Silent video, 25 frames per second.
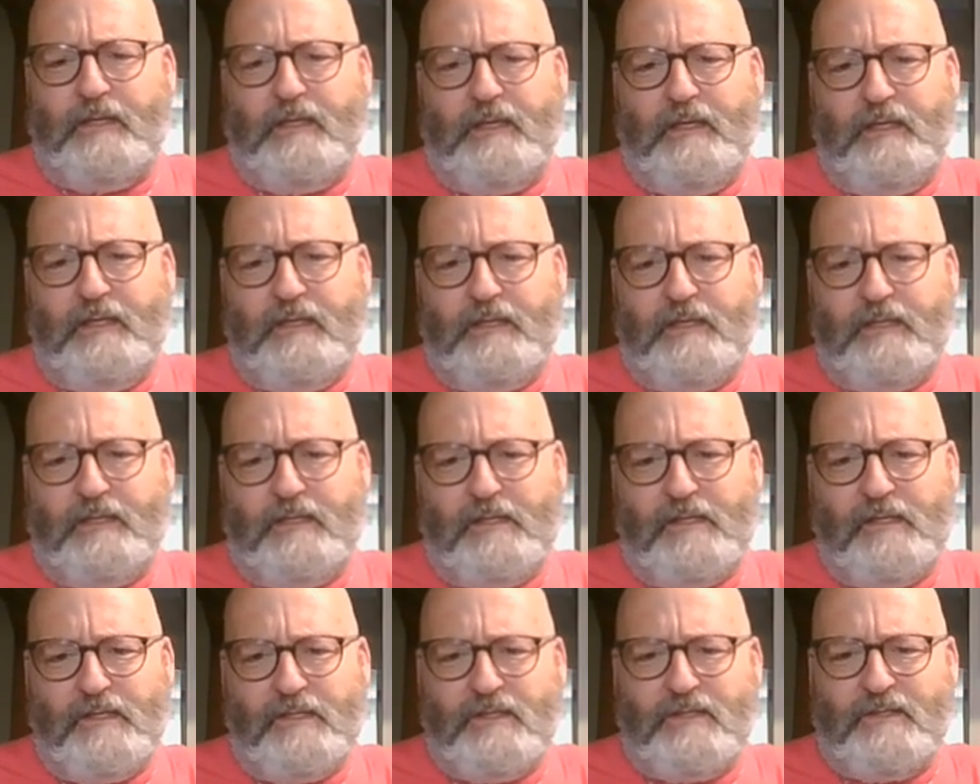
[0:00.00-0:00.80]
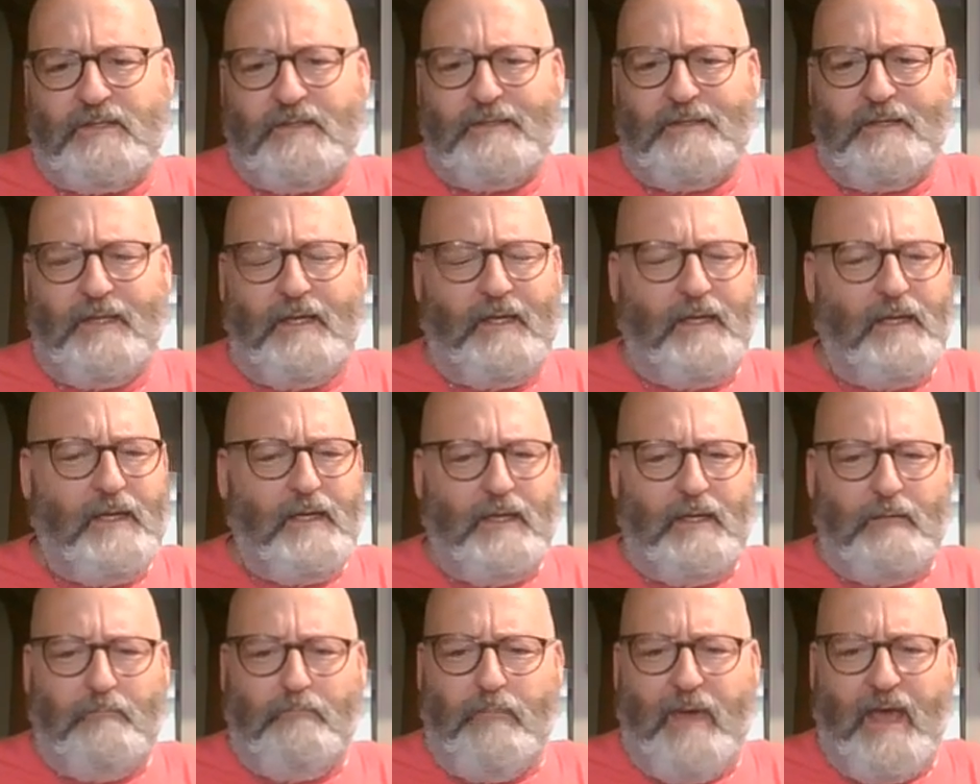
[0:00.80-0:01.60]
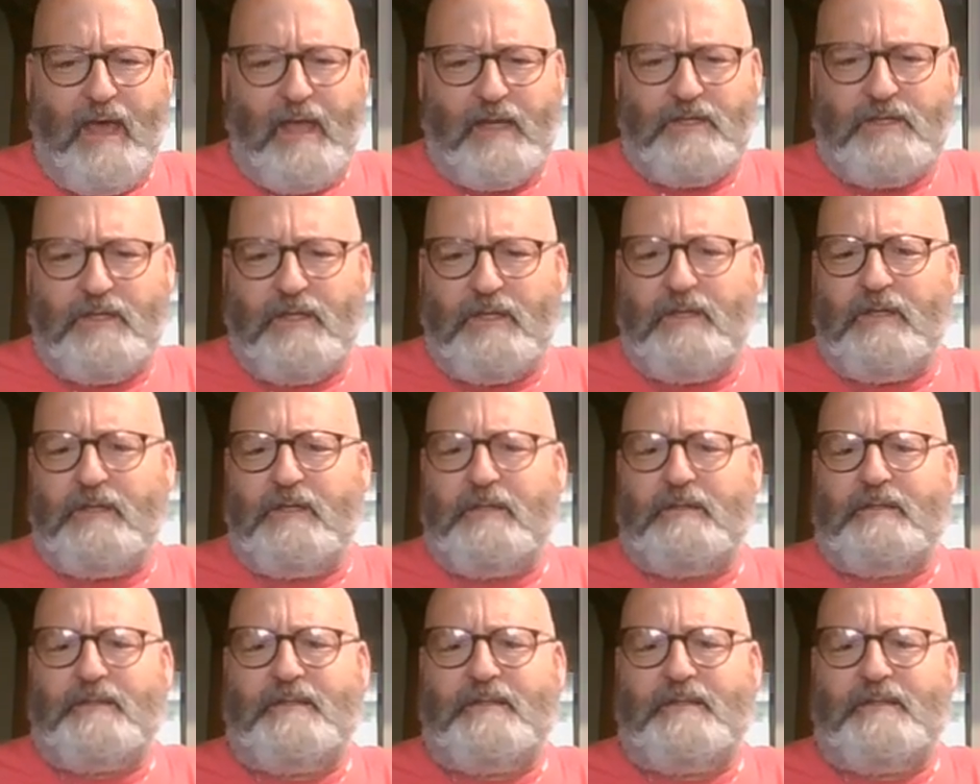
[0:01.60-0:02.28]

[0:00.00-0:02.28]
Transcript: He is back to the